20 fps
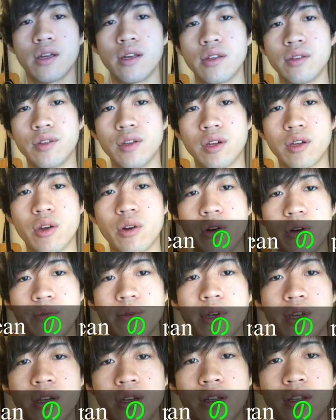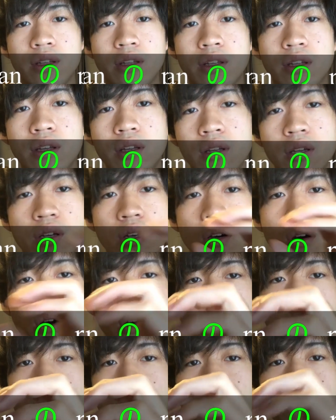the Caribbean
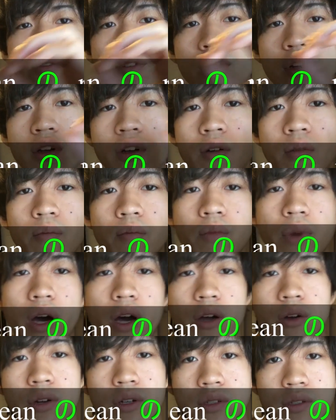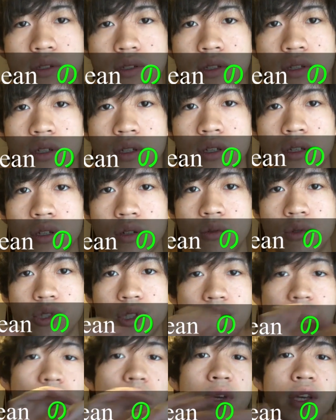of pirates, which
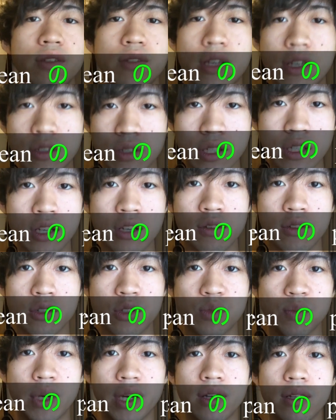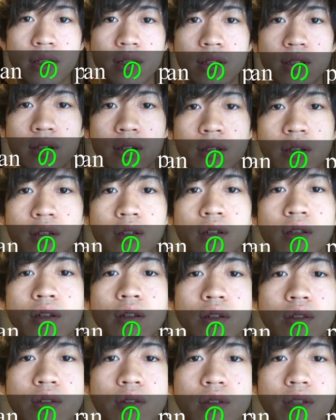doesn't make sense in English, but
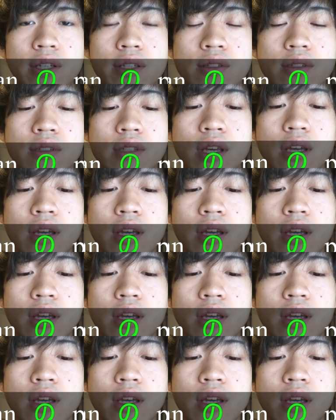let's